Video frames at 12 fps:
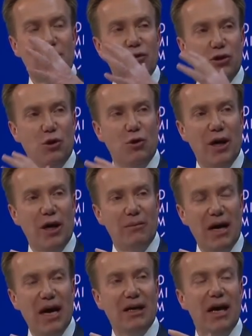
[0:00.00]
there is no way
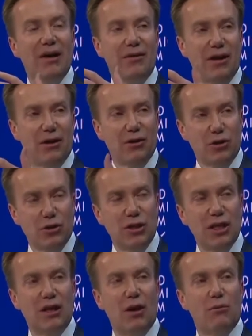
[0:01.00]
back, and there are
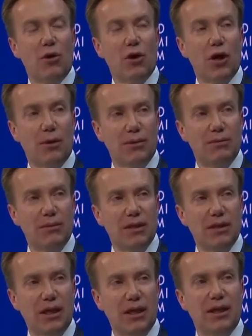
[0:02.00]
those that are more
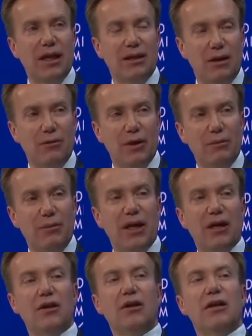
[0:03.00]
optimistic that there will
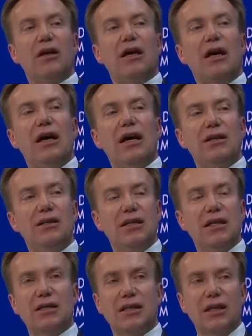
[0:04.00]
be a
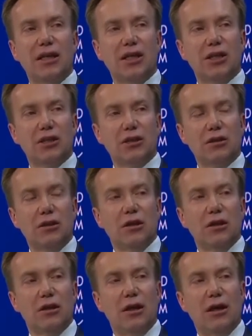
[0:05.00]
de-escalation.
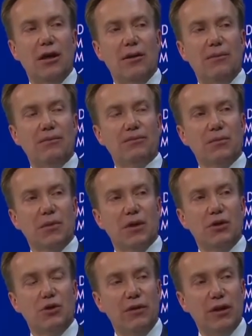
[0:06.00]

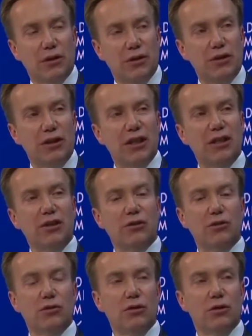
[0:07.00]
You will
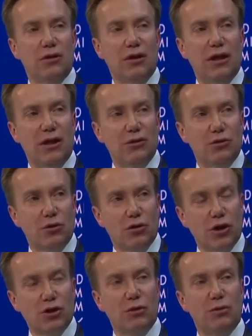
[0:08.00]
continue to
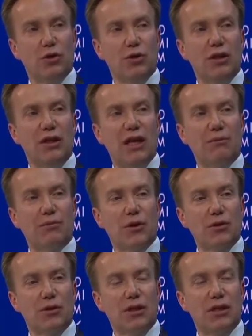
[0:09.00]
contribute in that
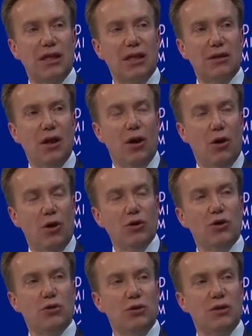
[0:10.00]
process, and
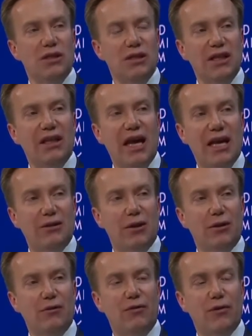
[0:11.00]
how do you see
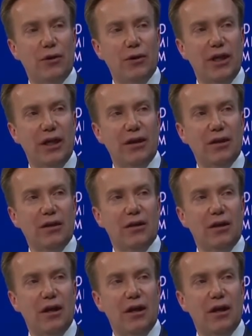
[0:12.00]
that unfolding